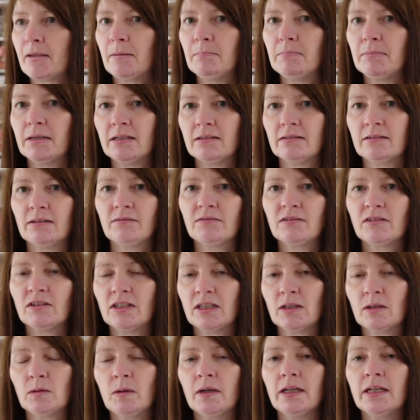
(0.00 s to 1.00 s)
Because I've
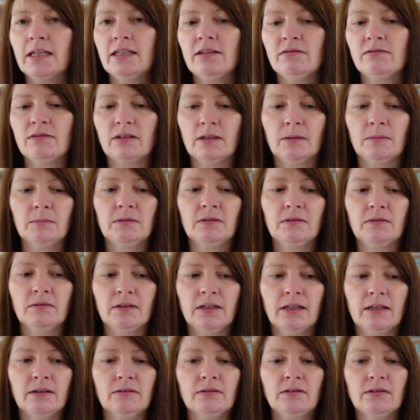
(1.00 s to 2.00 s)
got it quite even up till
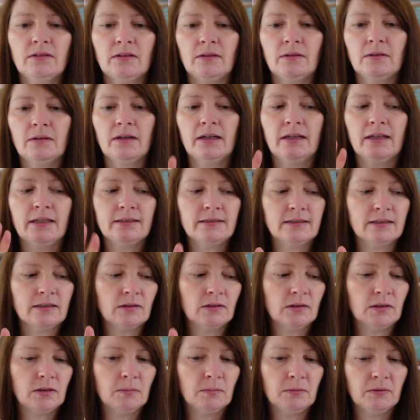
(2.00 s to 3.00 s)
now, so adding
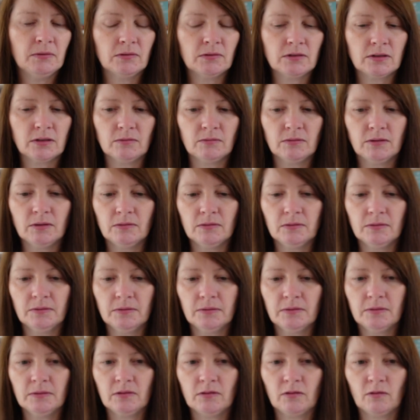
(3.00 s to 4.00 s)
it in the border will
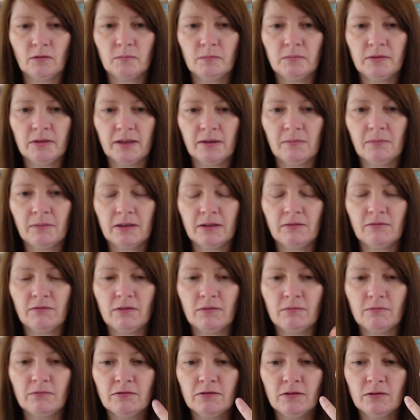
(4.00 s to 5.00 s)
sort of bring one of
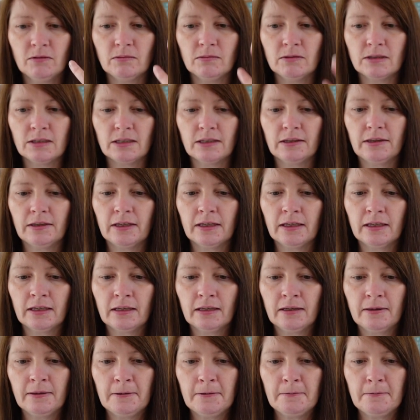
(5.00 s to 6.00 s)
them forward, I think.